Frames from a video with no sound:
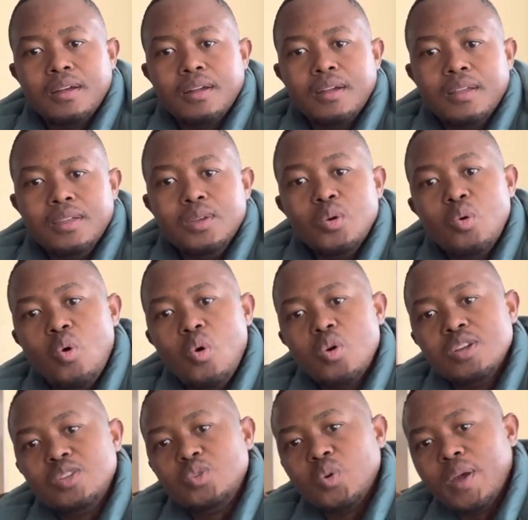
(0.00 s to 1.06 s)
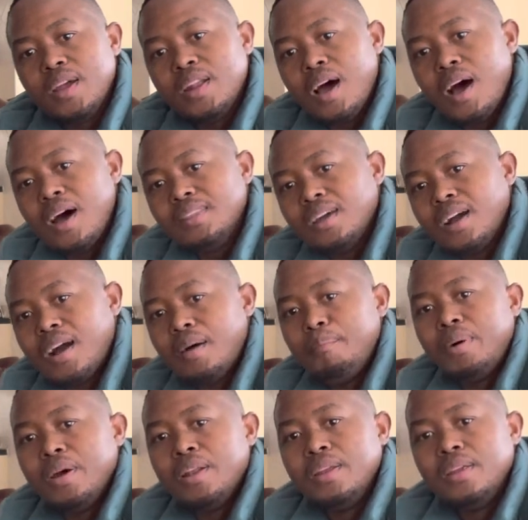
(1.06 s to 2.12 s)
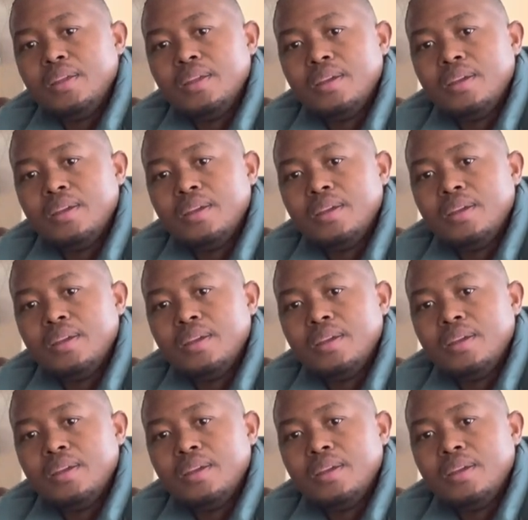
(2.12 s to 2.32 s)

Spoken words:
you go join other company,